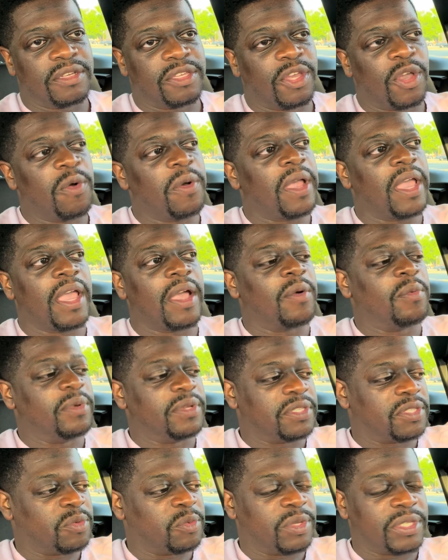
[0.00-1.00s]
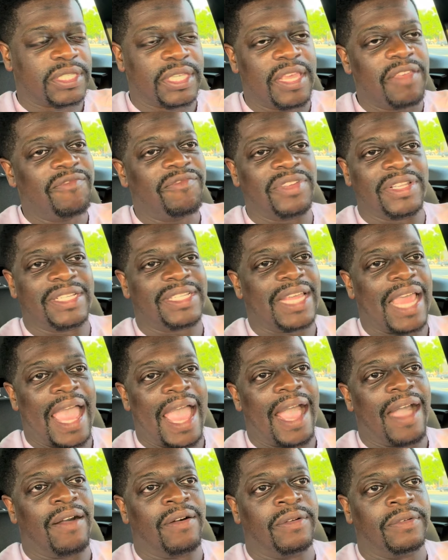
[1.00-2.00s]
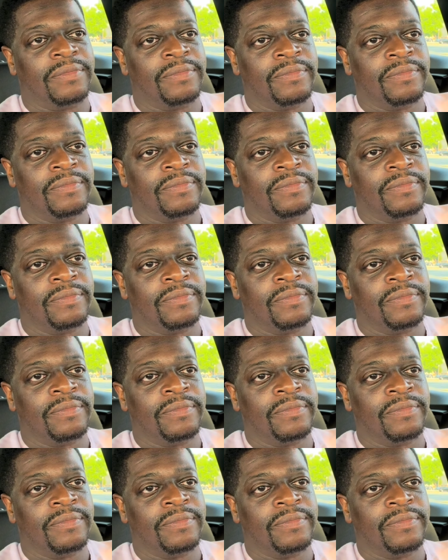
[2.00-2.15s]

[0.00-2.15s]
your hair was infantile.